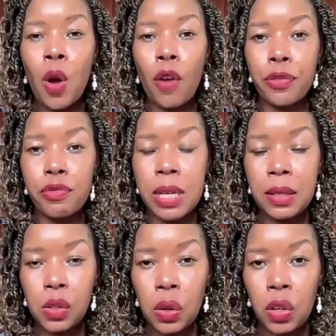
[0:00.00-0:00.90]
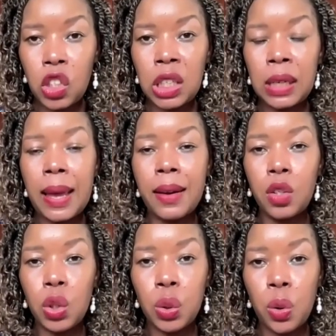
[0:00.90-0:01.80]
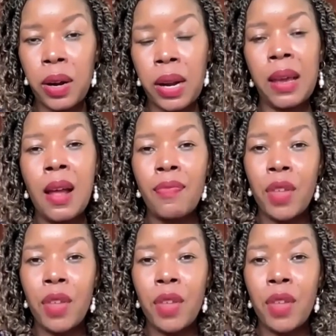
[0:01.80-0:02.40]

of researching and ensuring